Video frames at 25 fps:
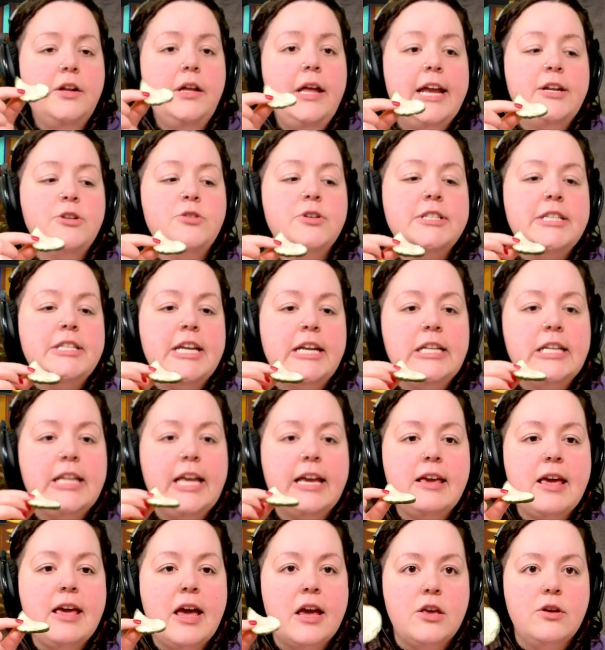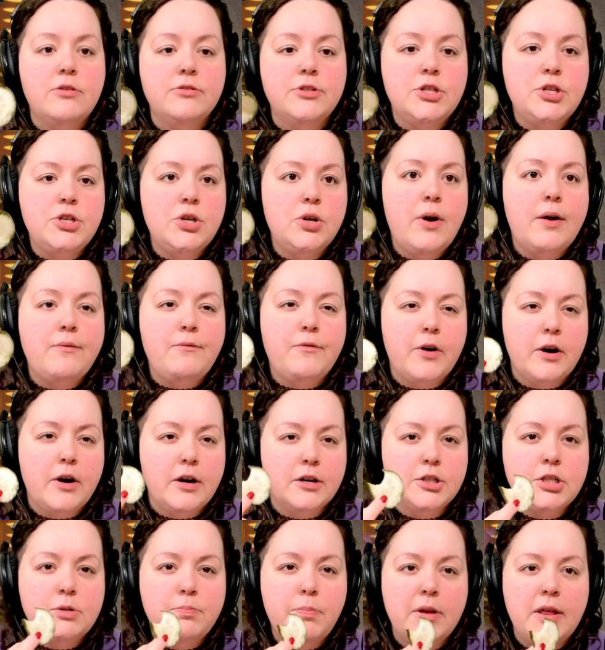interesting to like get used to at
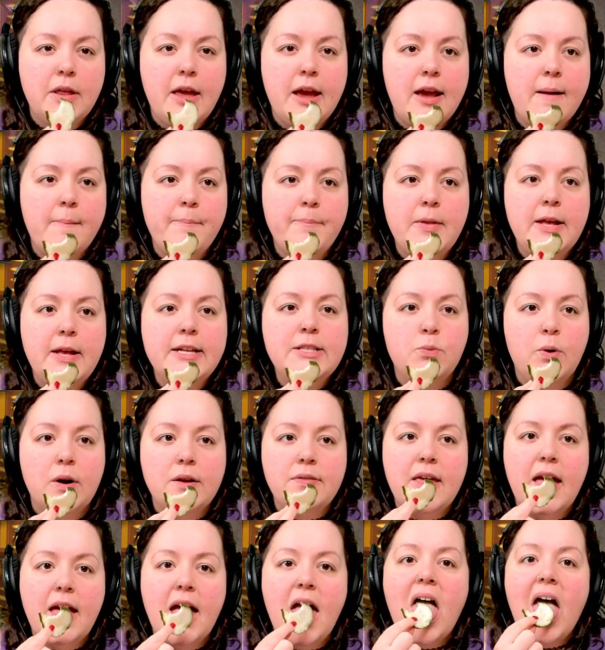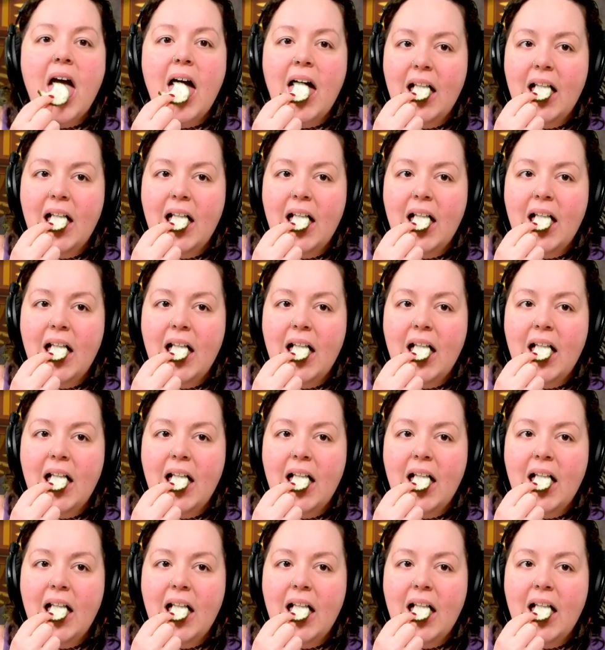first, but like it's worth it.